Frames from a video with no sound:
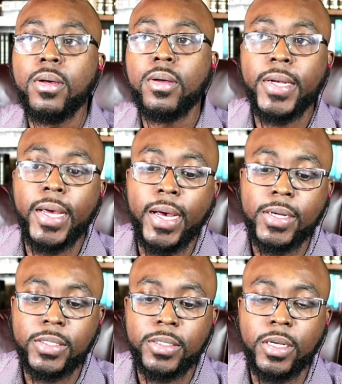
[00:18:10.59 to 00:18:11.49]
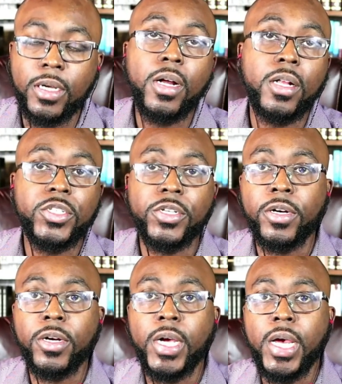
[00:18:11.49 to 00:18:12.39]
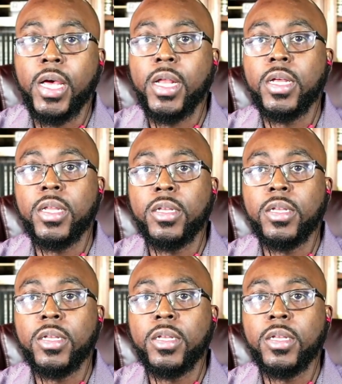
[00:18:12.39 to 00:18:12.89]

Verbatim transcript: that the culture and